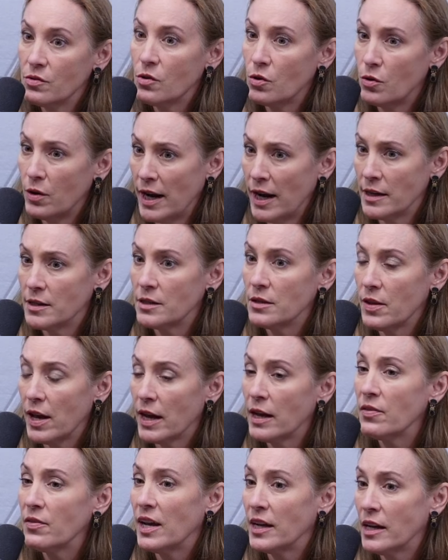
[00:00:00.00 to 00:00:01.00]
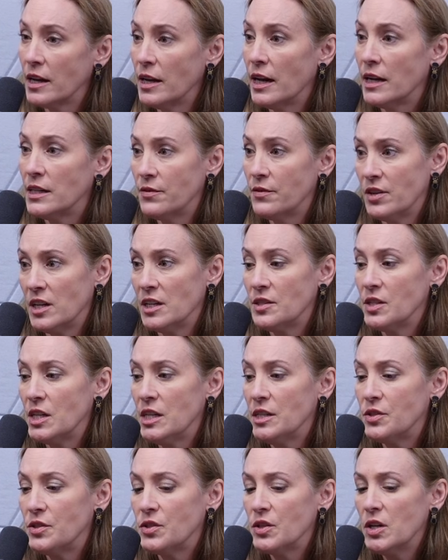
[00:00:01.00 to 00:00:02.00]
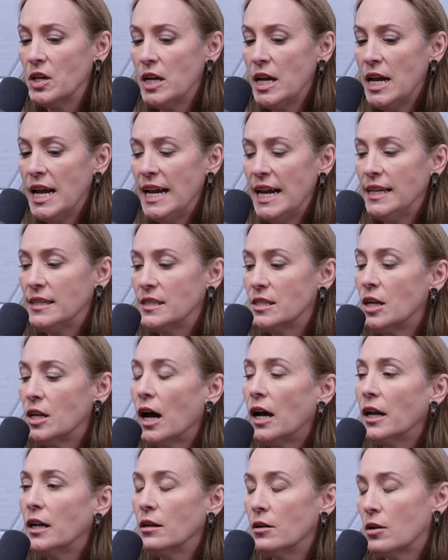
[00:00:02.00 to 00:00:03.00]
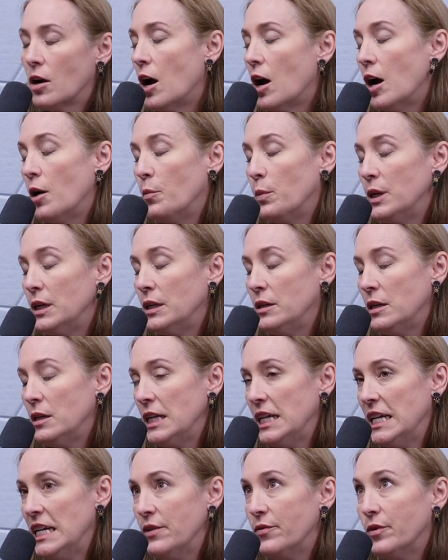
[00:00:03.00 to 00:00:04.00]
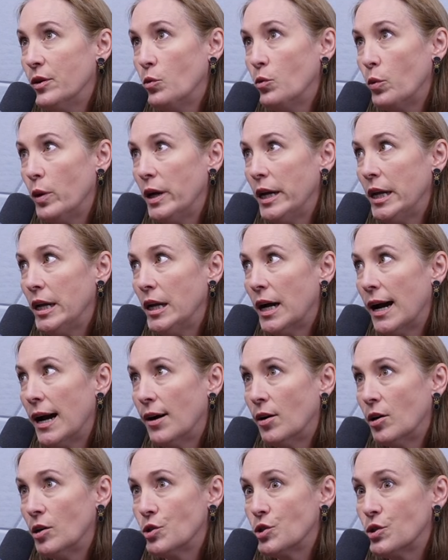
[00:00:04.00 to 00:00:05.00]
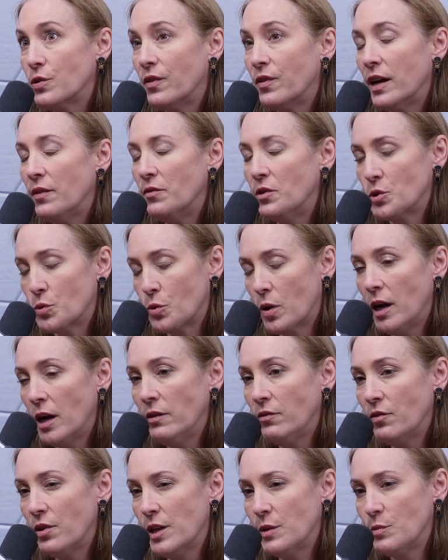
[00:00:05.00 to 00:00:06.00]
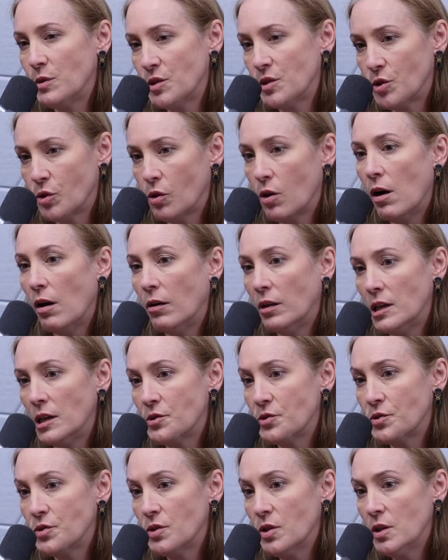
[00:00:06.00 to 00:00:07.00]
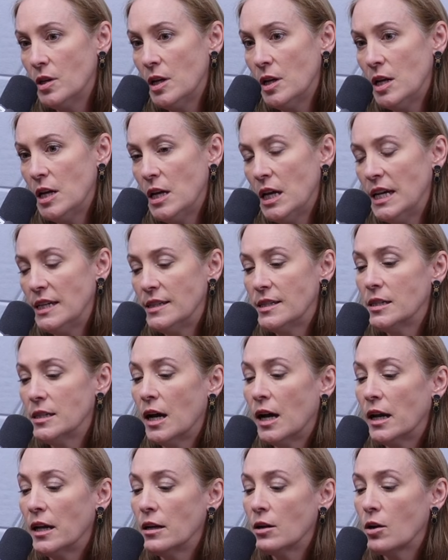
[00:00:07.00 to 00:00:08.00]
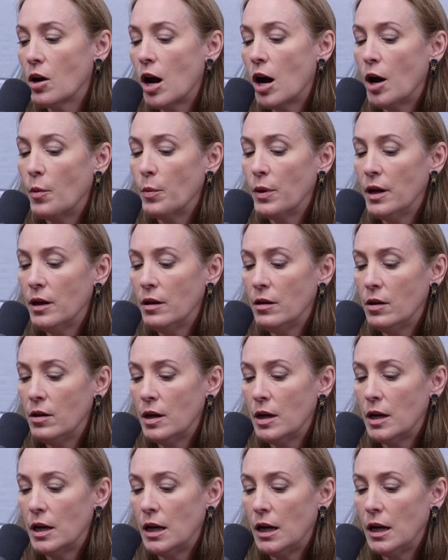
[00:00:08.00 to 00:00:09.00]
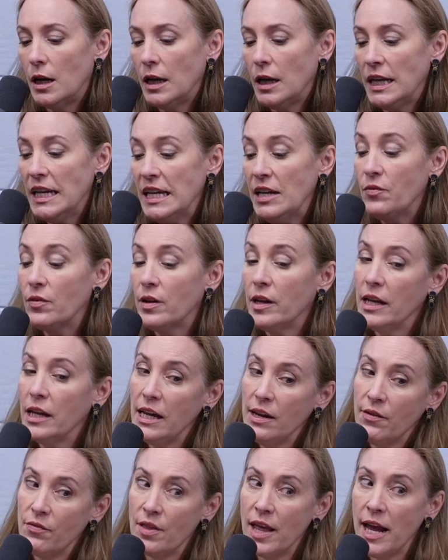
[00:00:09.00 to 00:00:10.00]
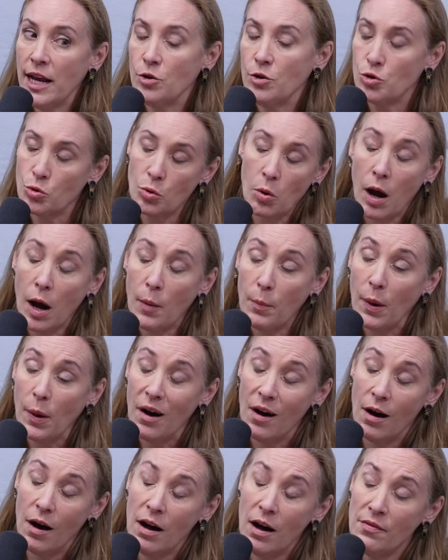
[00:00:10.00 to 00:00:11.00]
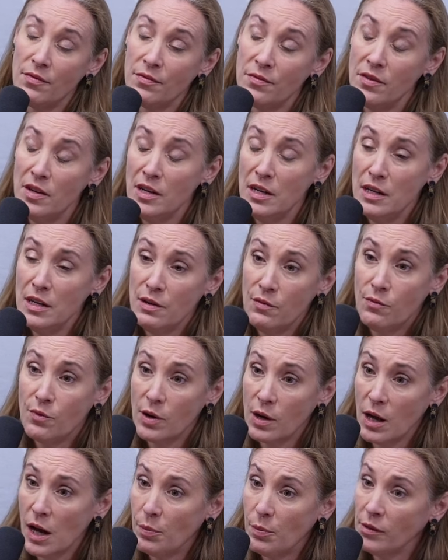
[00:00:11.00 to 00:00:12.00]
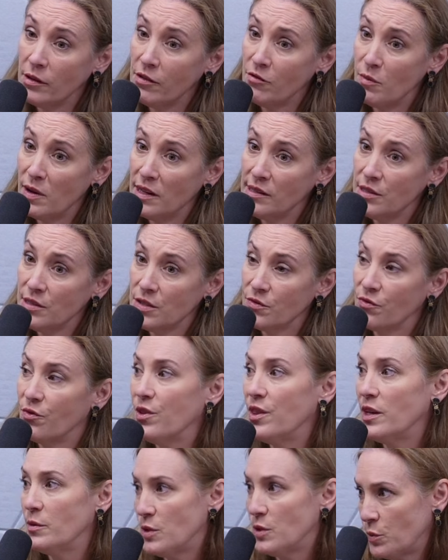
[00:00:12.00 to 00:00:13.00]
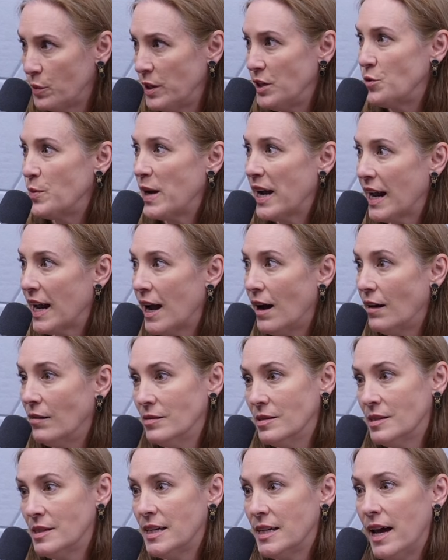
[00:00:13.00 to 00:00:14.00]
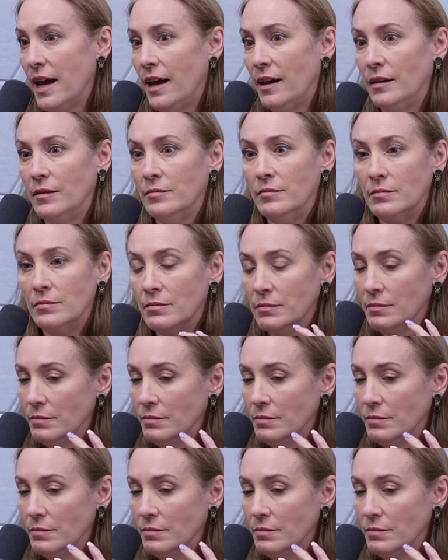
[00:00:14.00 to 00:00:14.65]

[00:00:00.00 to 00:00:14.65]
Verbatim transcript: continue. correct? All that right, that connectiveness. You. It's it's not uncommon, even when our survivors run, for them to still call us. Okay. It's not uncommon, uh, even if they drop off for a couple of months for them to reach back out and say,